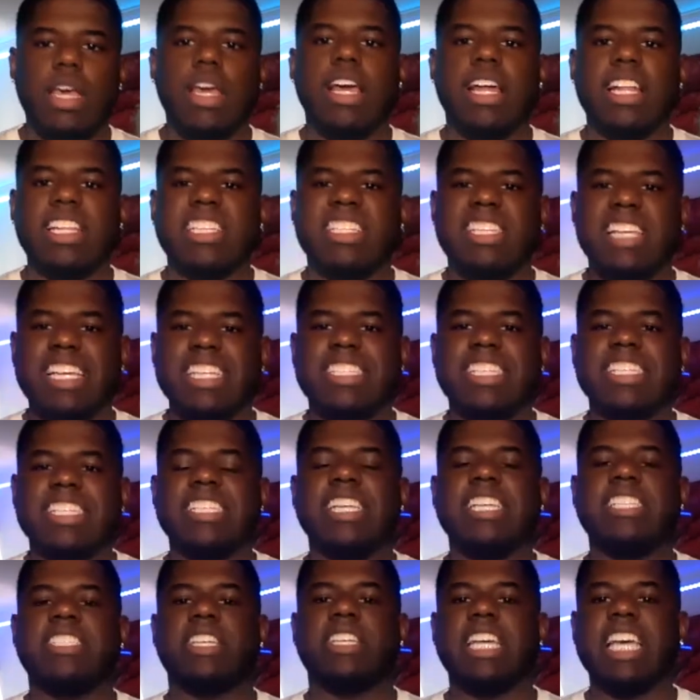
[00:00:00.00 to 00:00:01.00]
It's
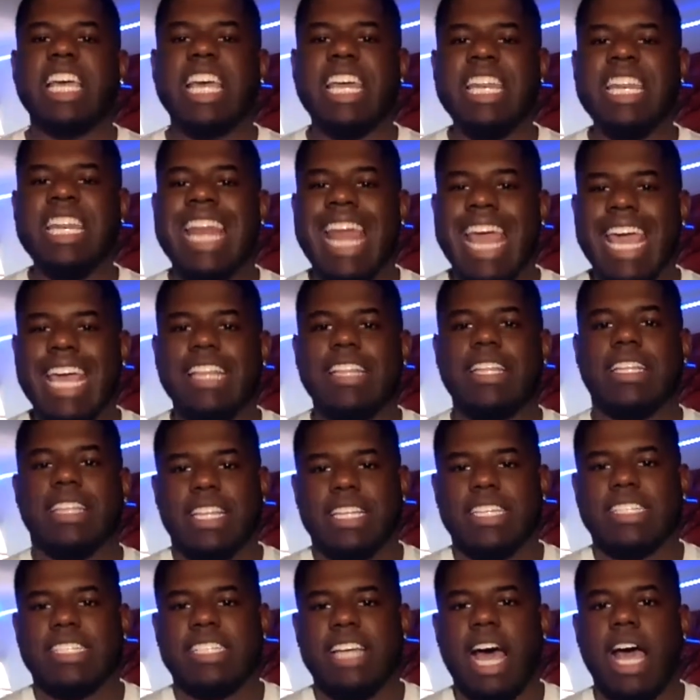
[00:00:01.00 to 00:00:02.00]
an innate
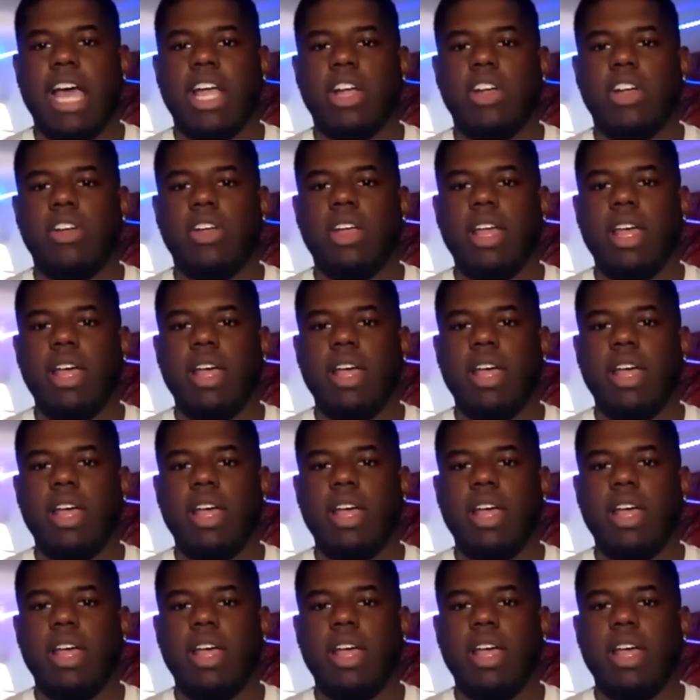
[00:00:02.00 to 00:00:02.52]
desire